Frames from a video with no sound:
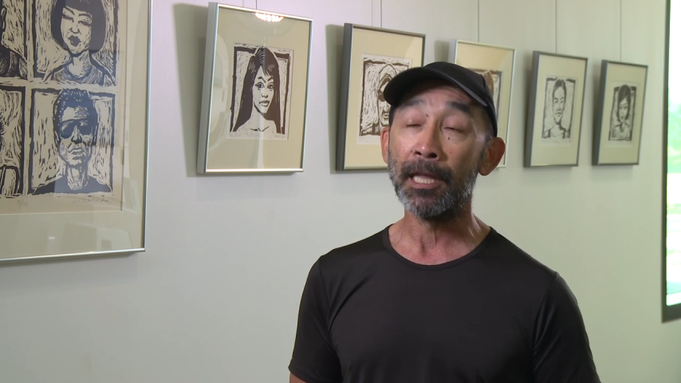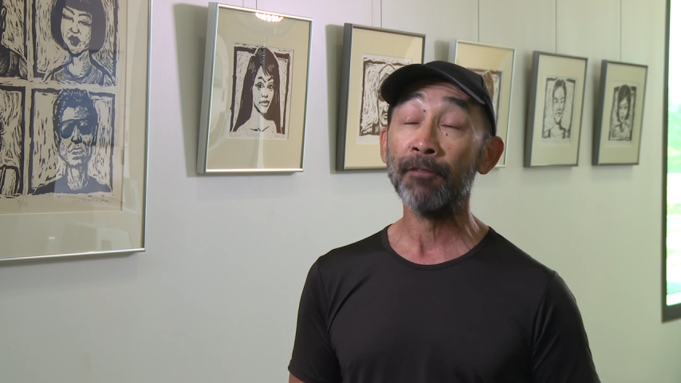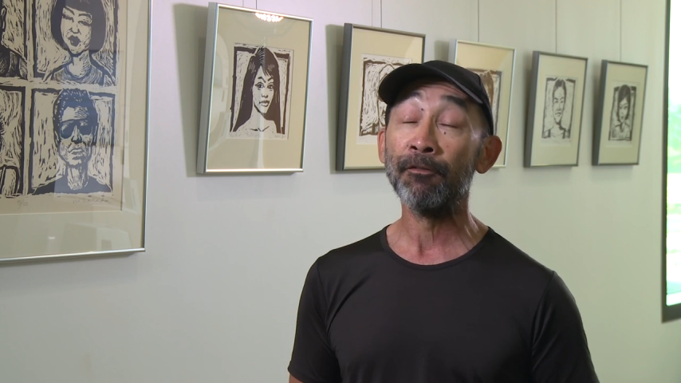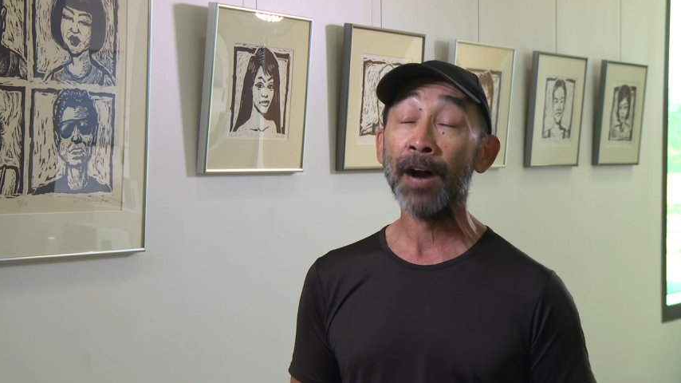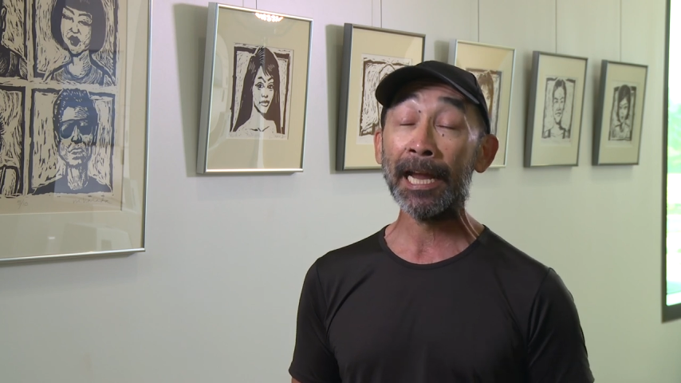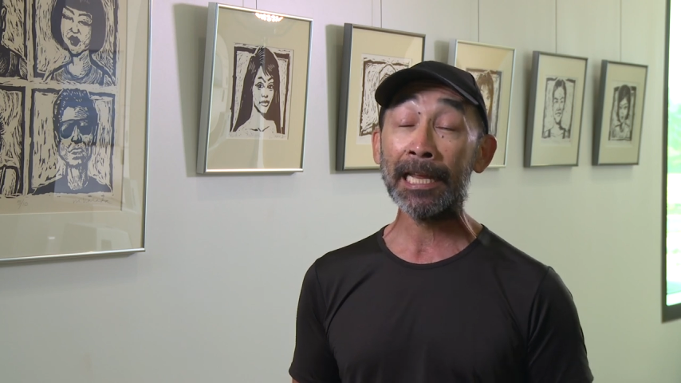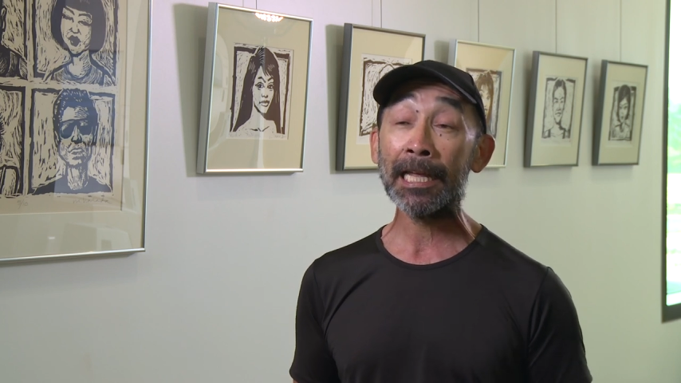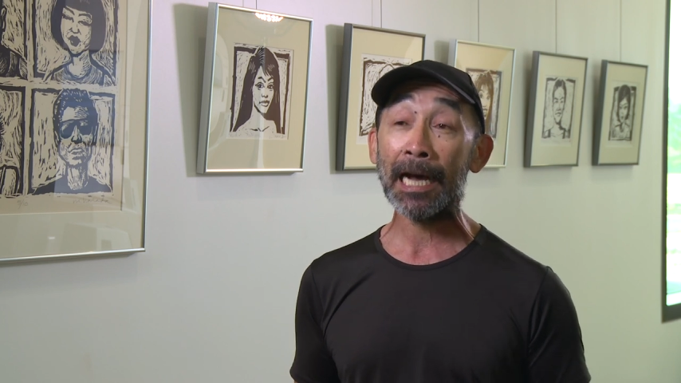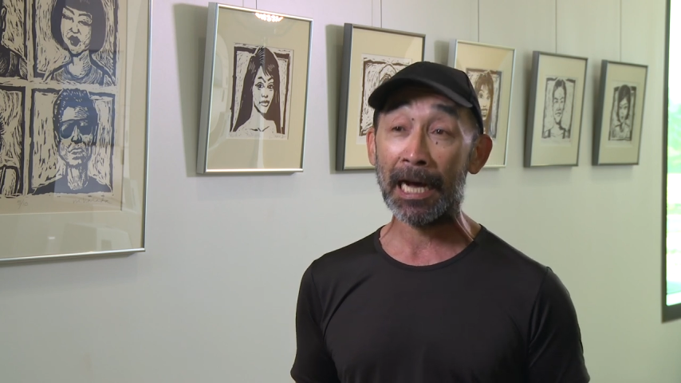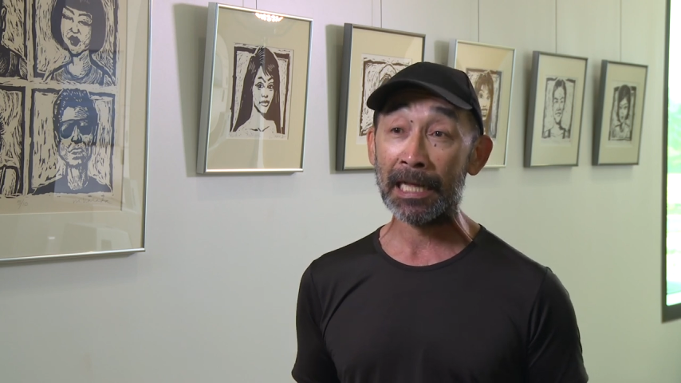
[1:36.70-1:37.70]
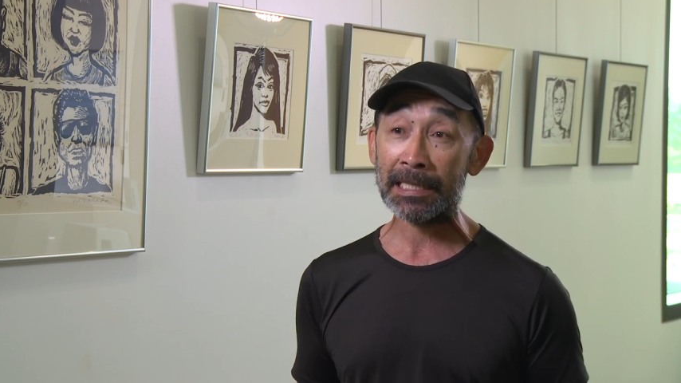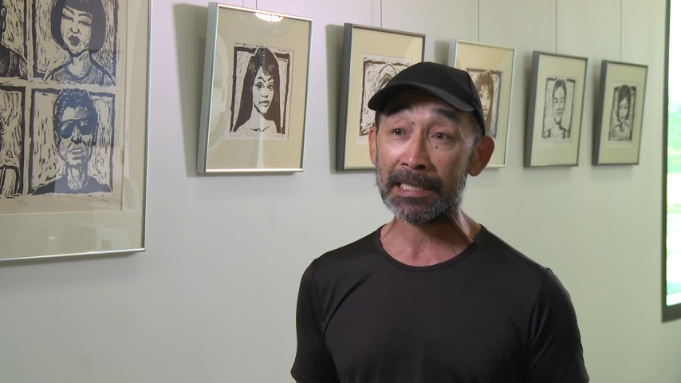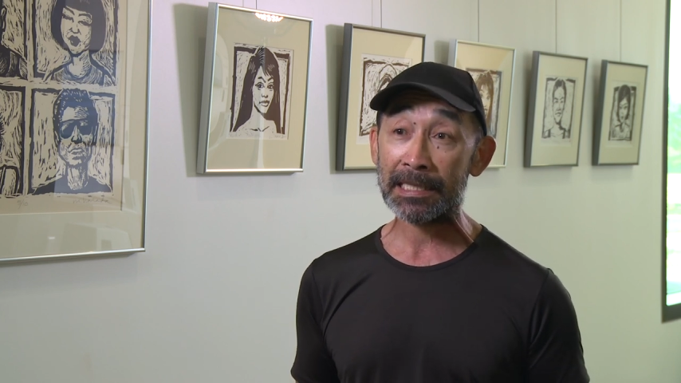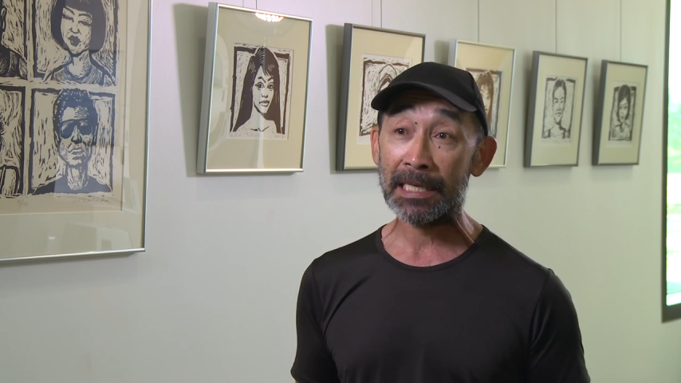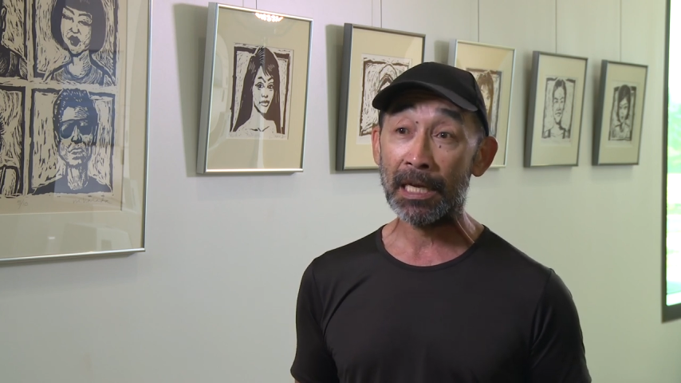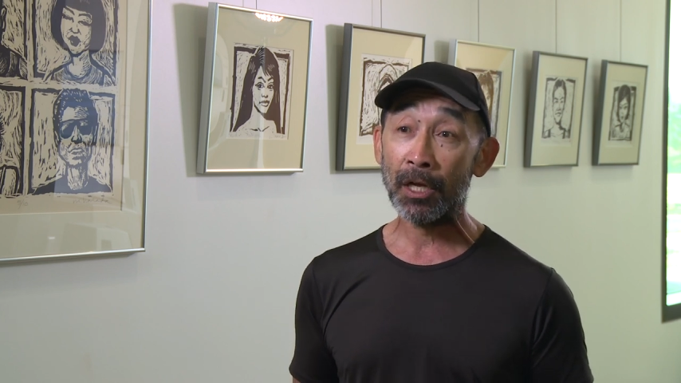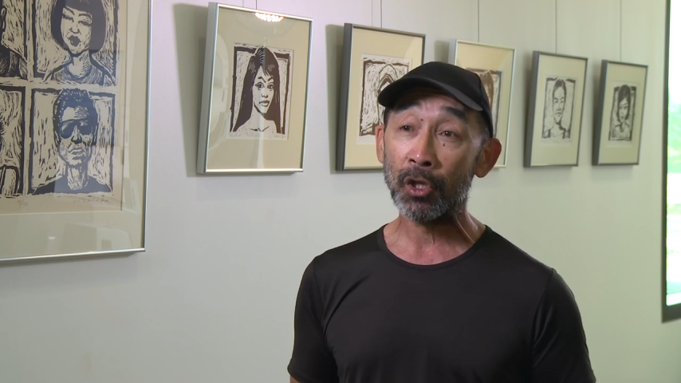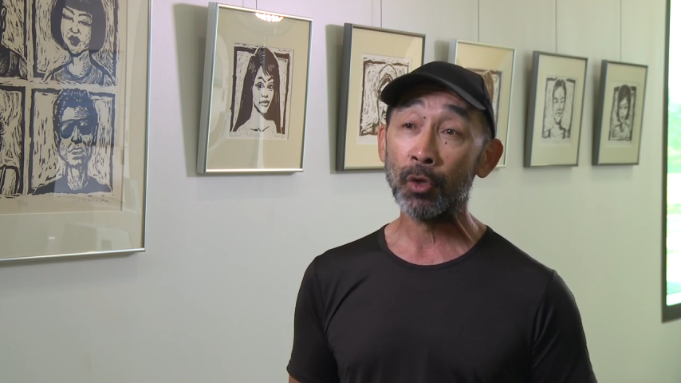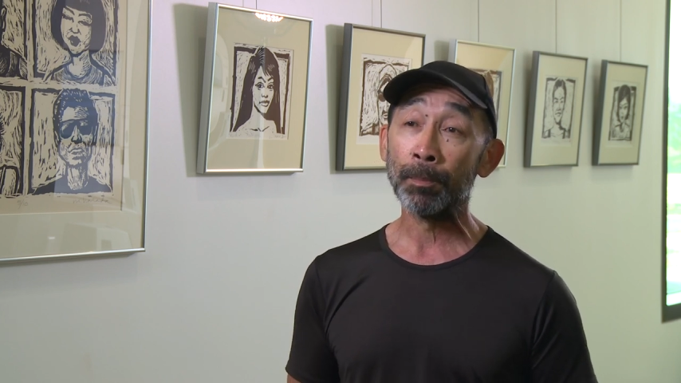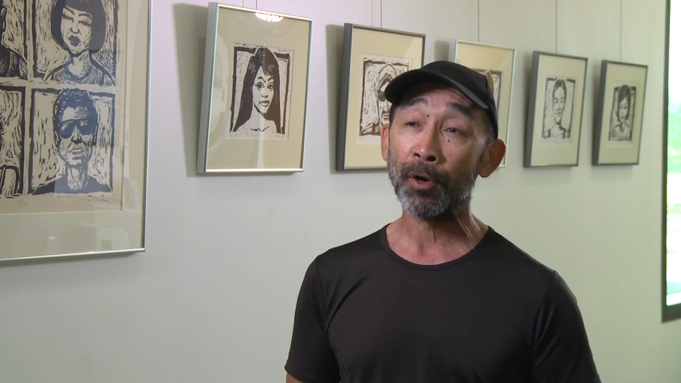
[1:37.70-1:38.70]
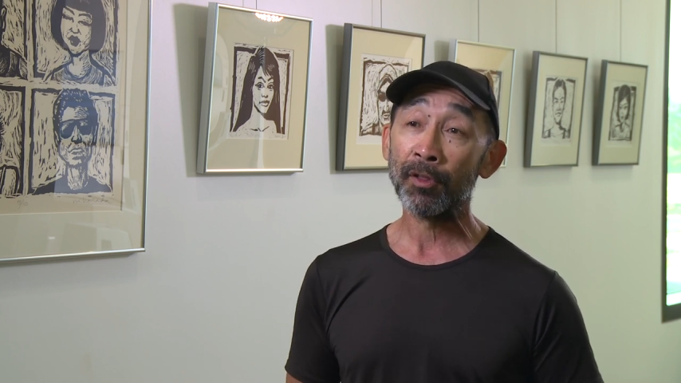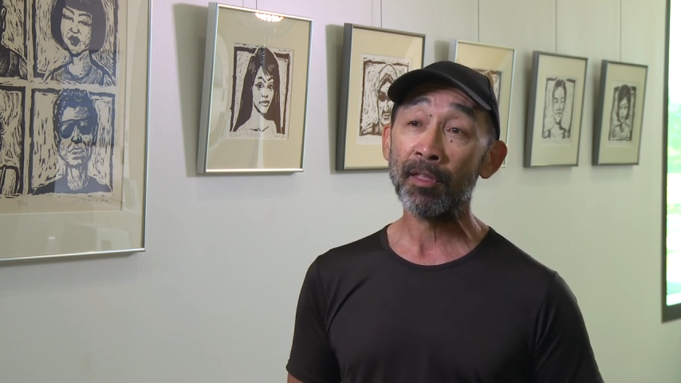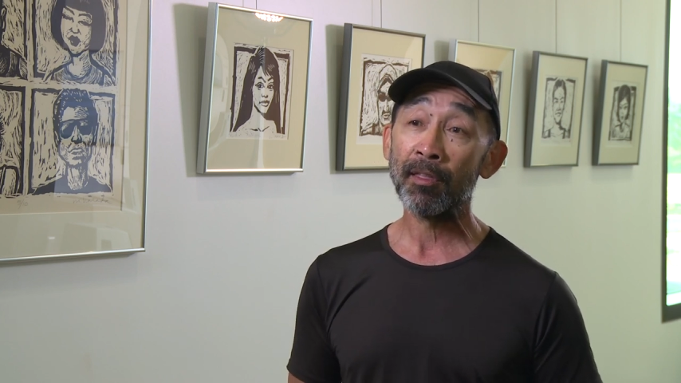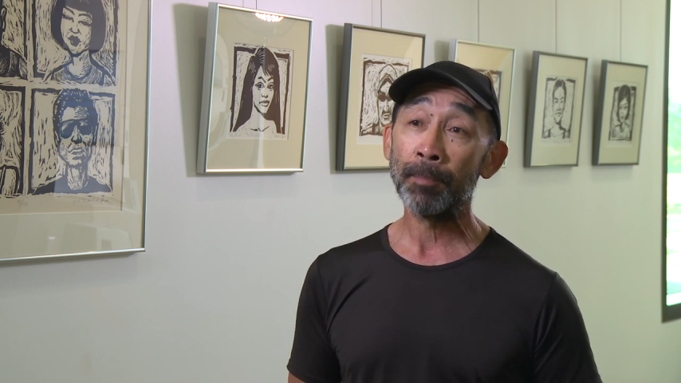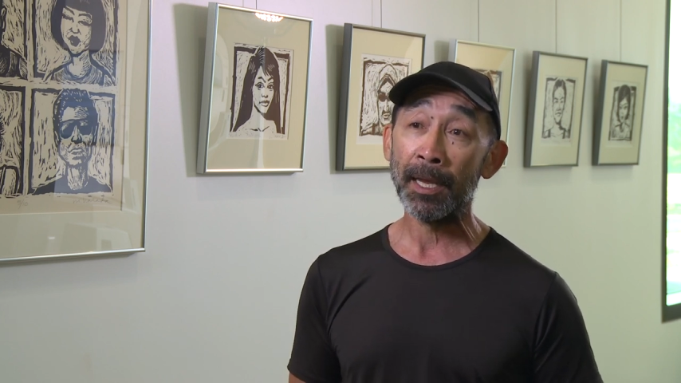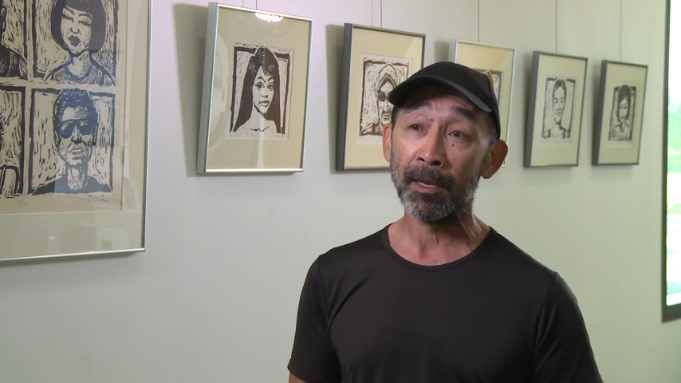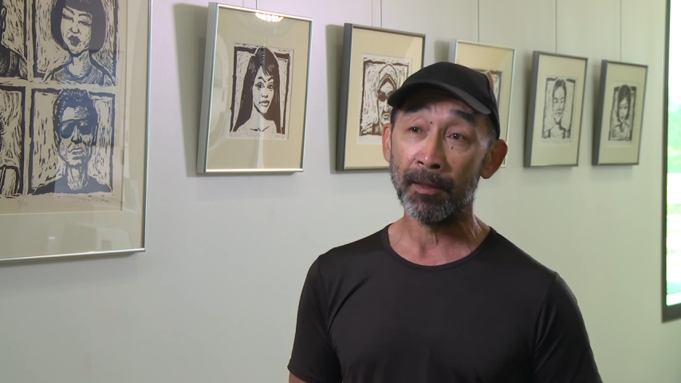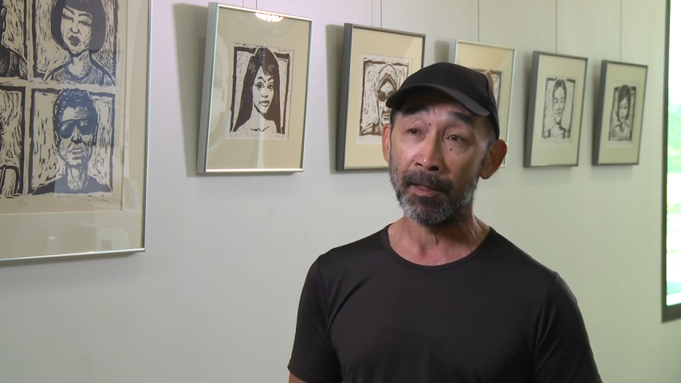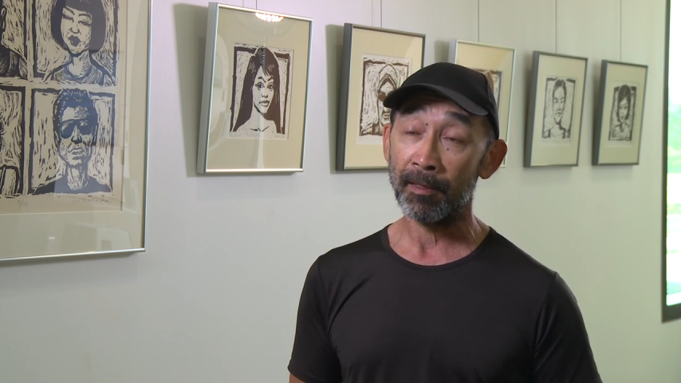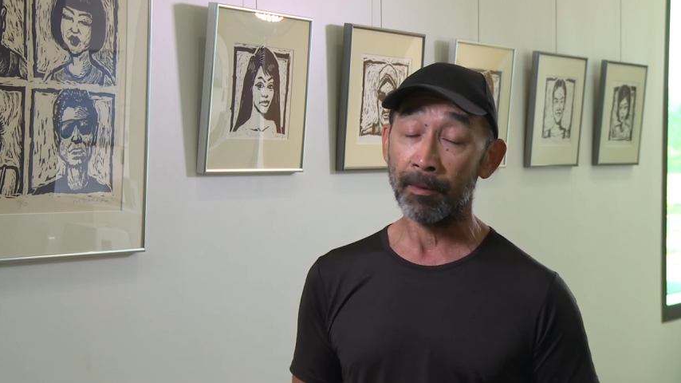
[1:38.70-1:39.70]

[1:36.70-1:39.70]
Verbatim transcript: and inviting us to participate in this.